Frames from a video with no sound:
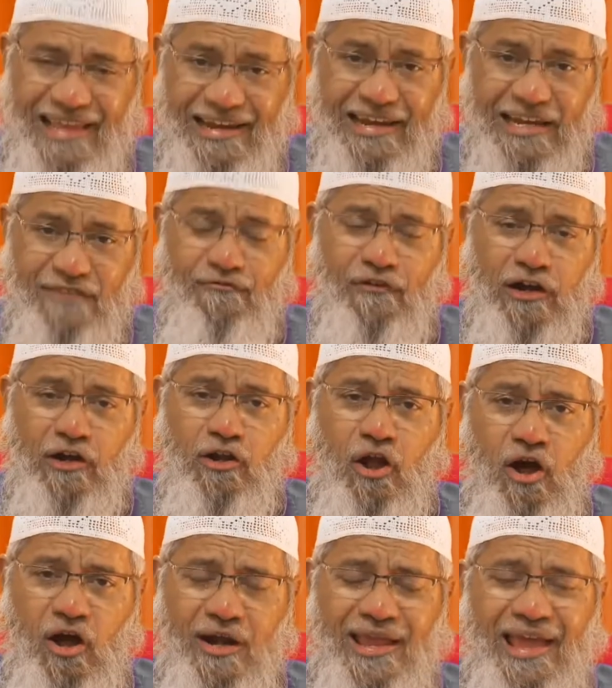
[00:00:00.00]
English word
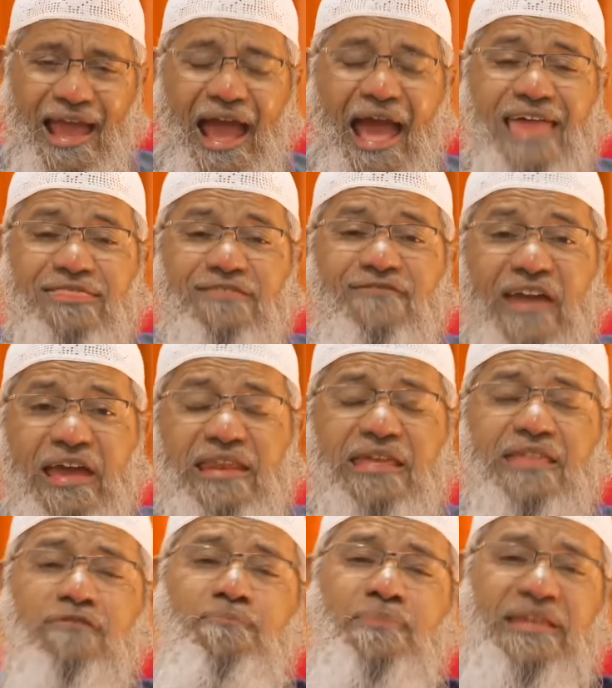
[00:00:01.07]
Lord has
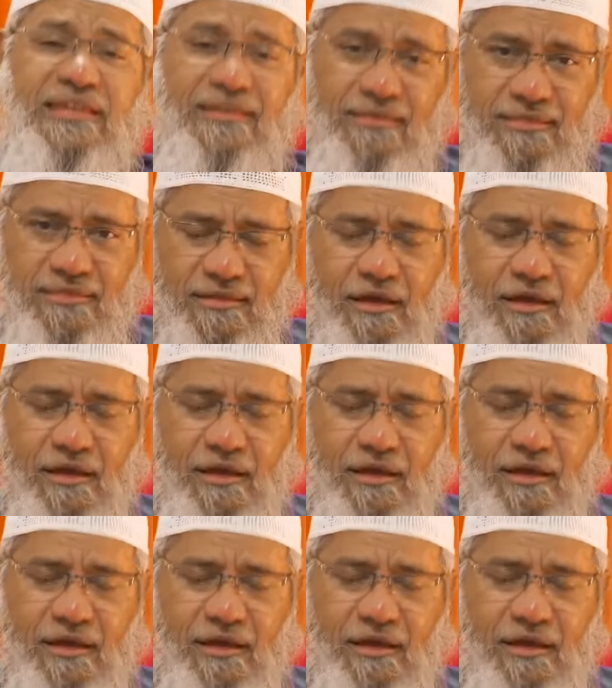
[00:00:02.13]
various meanings.